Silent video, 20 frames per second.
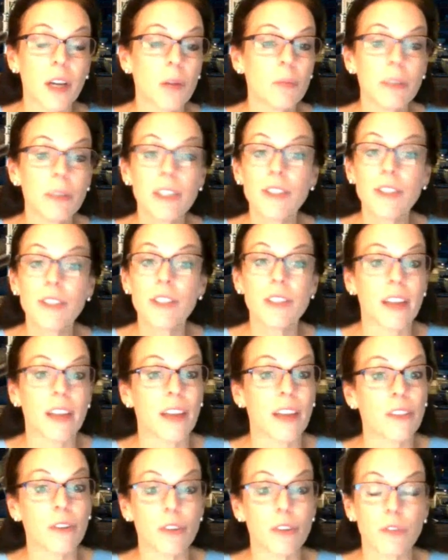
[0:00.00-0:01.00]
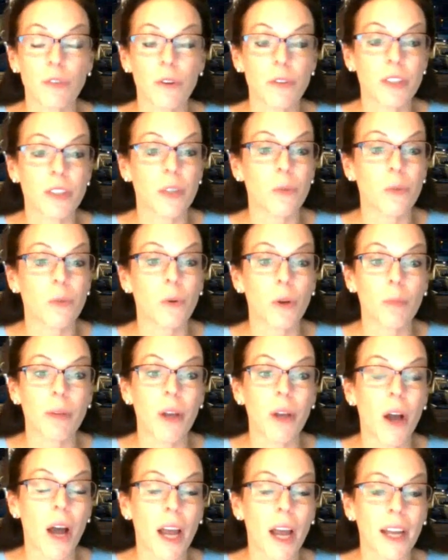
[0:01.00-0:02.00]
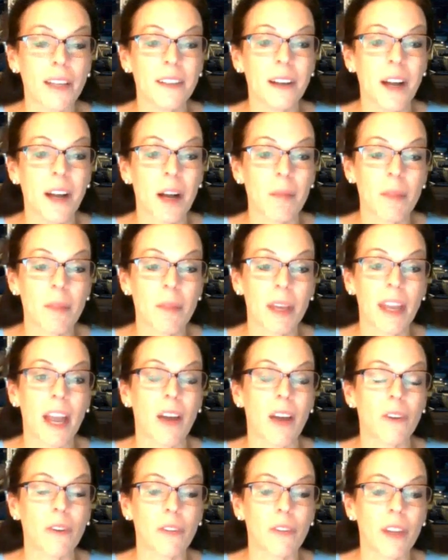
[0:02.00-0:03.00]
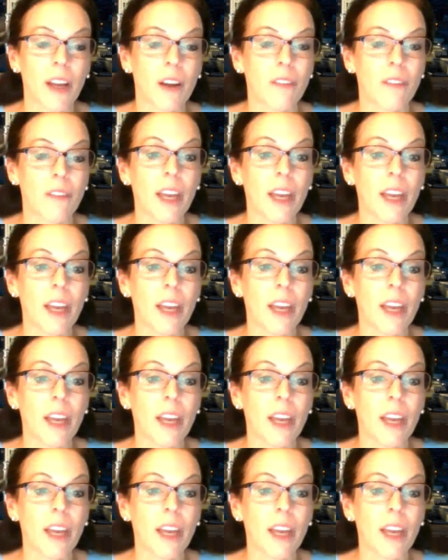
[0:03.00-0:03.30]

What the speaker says: please just thank those folks that work behind the counter there.